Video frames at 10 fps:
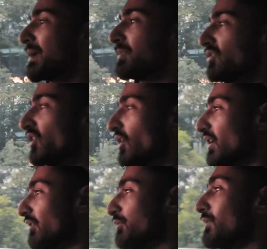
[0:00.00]
my mother,
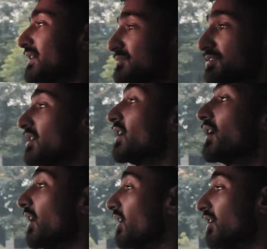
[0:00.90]
if you ask
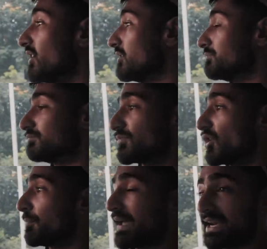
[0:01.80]
uh,
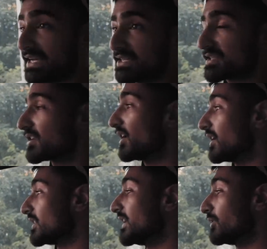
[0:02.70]
your parents,
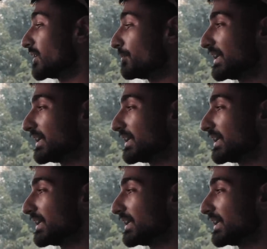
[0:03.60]
they will